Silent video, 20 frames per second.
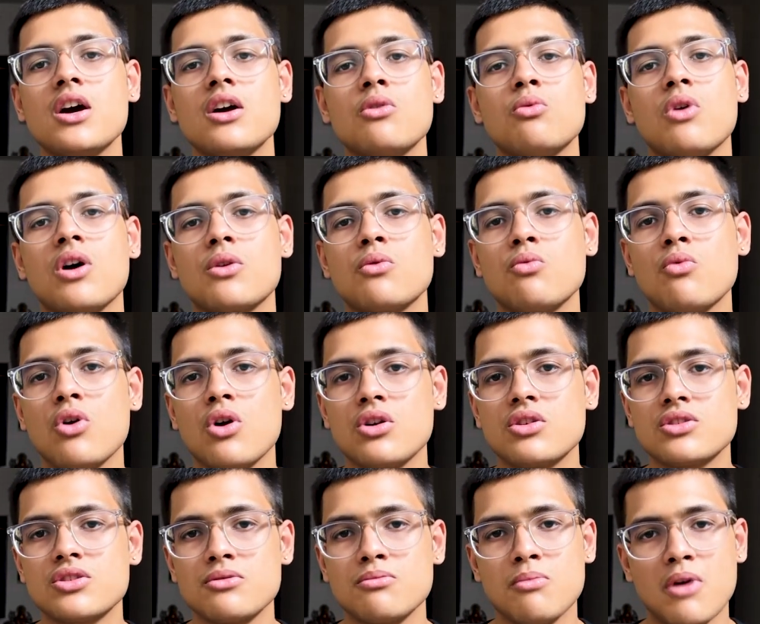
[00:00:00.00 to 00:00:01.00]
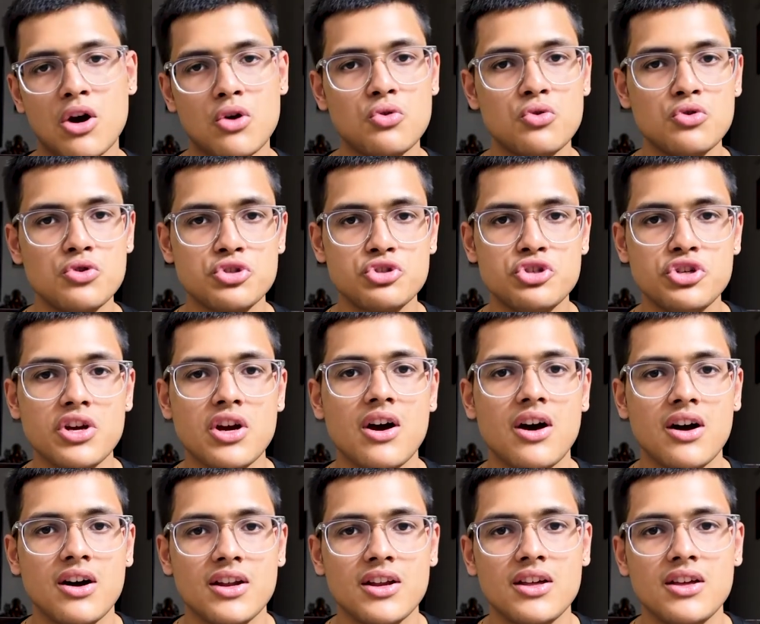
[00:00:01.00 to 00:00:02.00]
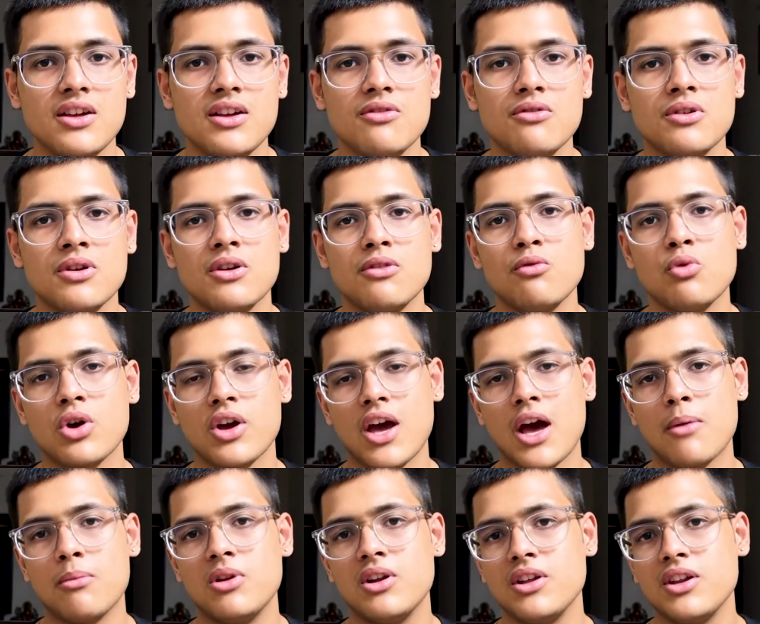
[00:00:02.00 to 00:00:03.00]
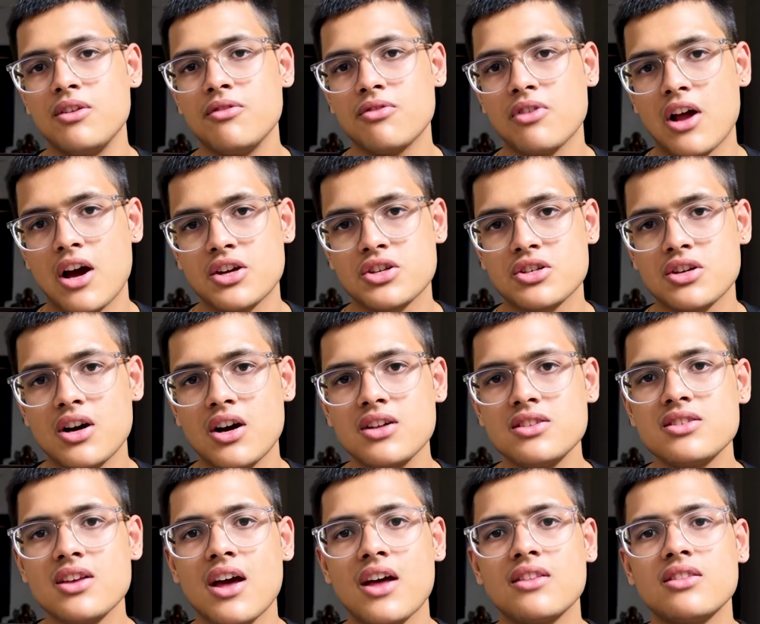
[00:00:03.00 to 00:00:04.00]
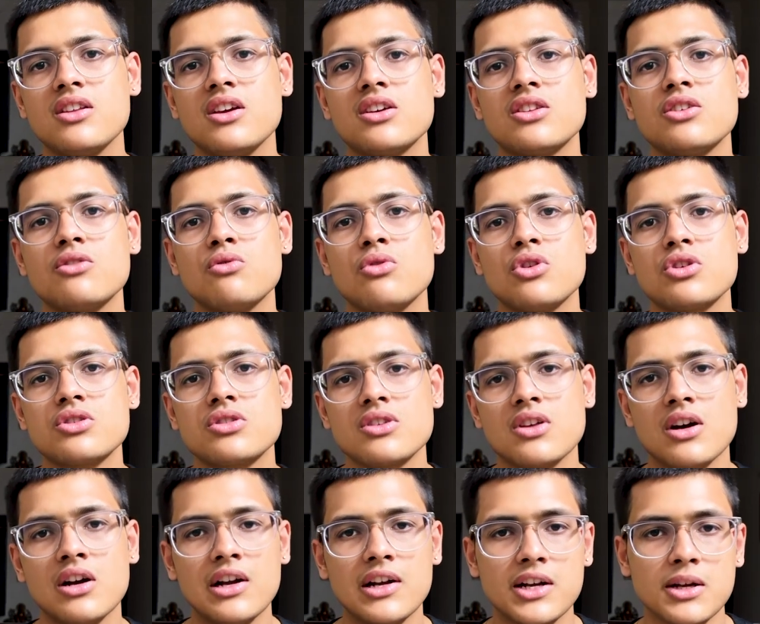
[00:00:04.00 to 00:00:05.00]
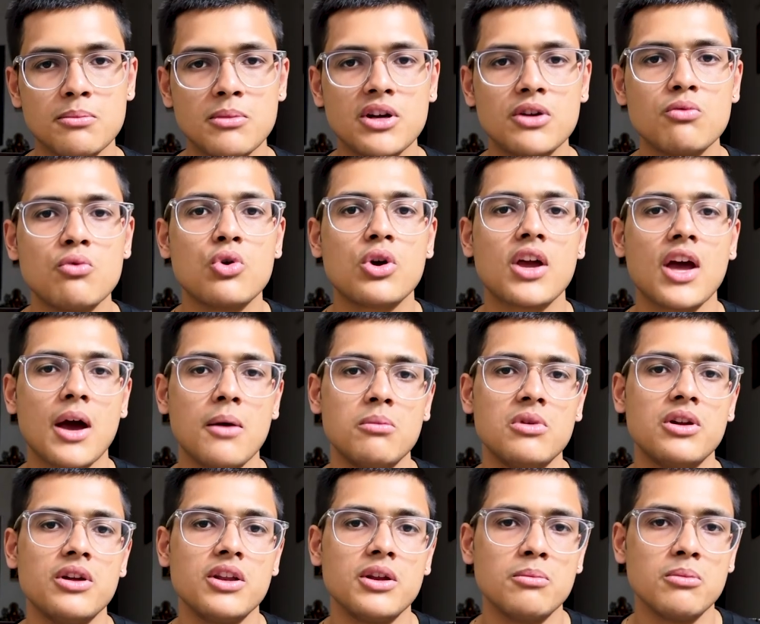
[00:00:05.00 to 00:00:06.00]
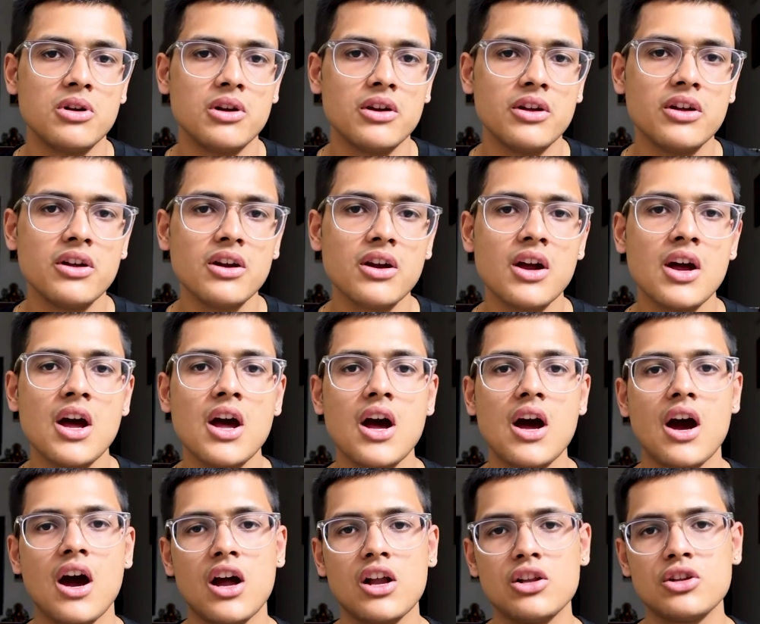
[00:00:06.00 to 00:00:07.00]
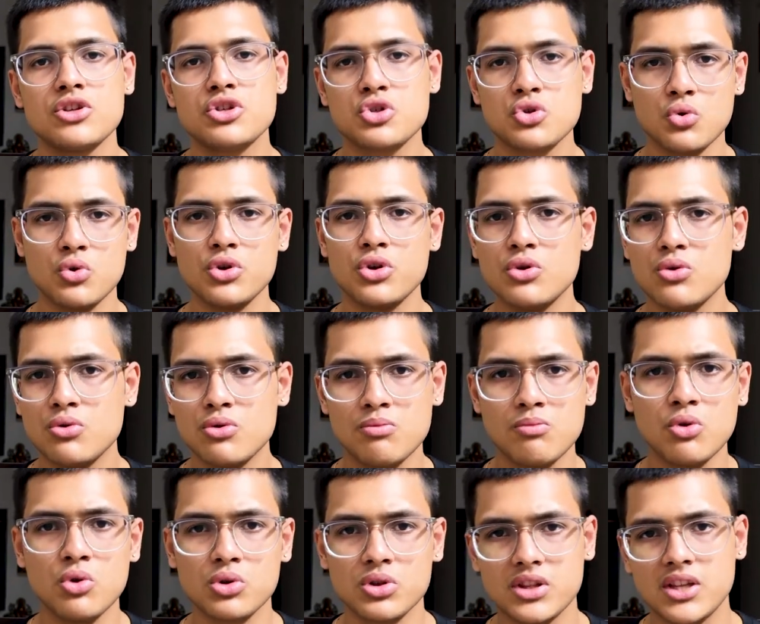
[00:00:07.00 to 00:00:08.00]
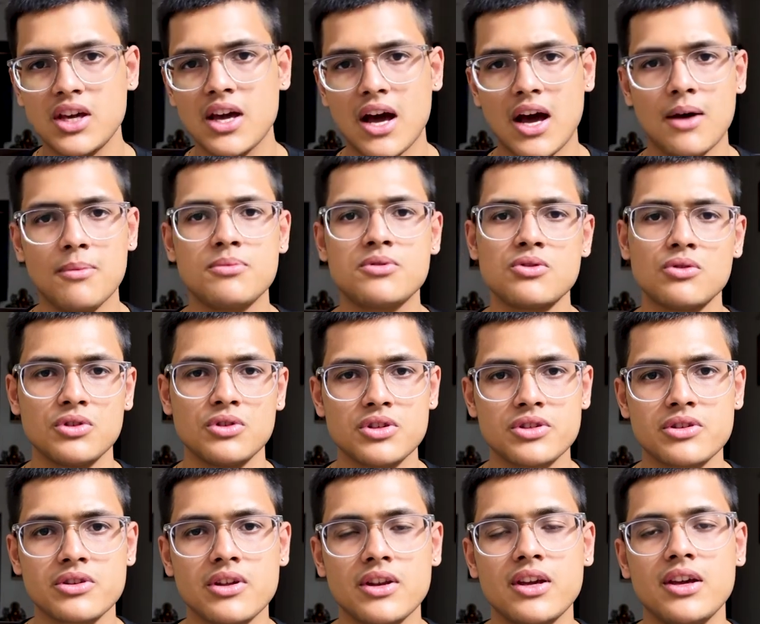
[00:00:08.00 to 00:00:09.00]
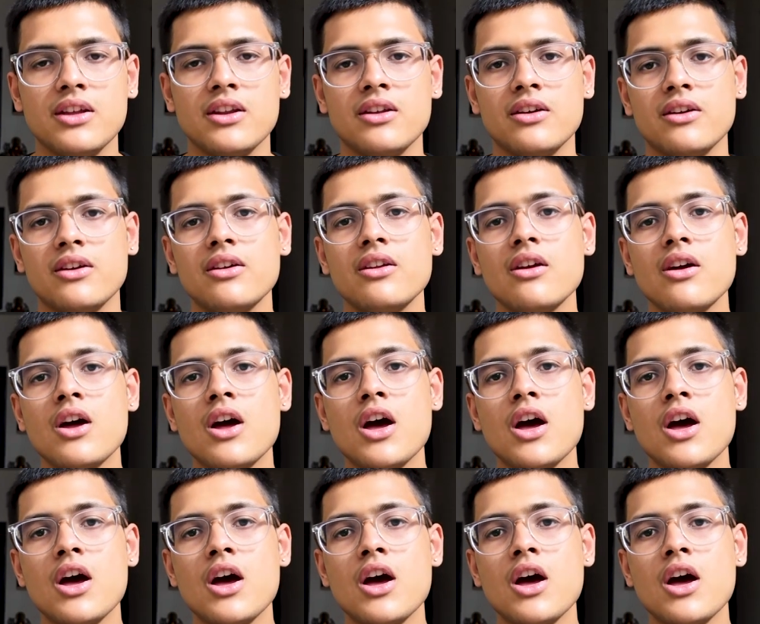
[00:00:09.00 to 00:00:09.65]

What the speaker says: One was Magoosh GRE vocabulary flashcards and the other was Ultimate Vocabulary Builder. I'll show you both the apps screen here.